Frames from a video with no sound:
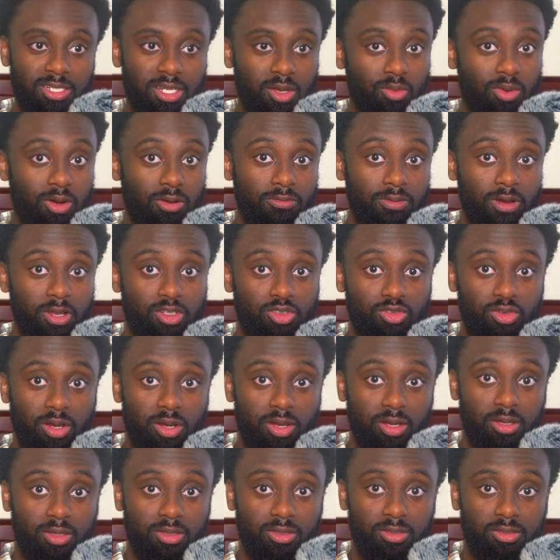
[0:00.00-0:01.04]
Like, what if our truck
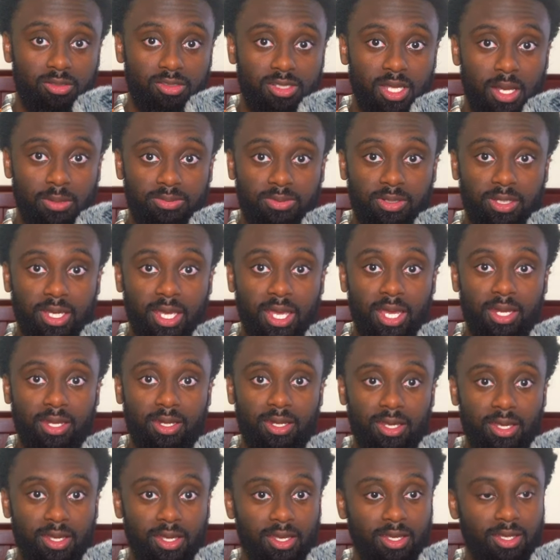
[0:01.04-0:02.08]
stops again?
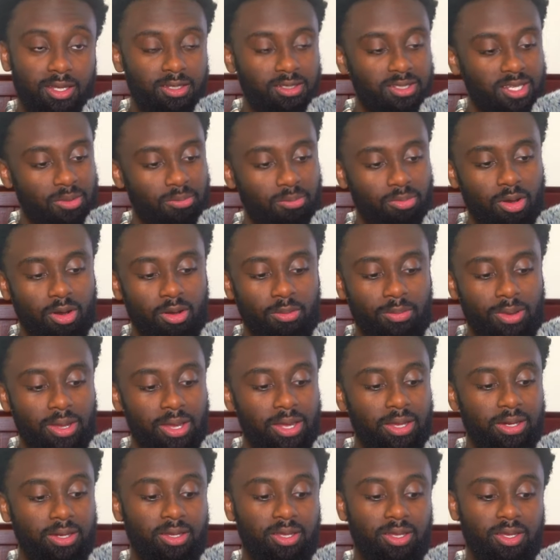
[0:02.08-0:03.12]
He was like, bro,
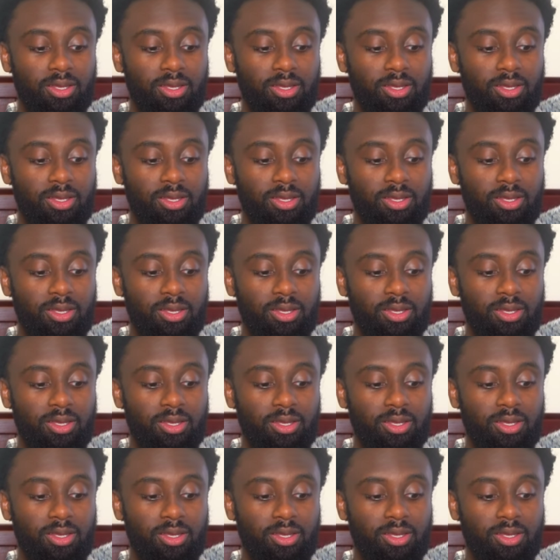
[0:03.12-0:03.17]
man.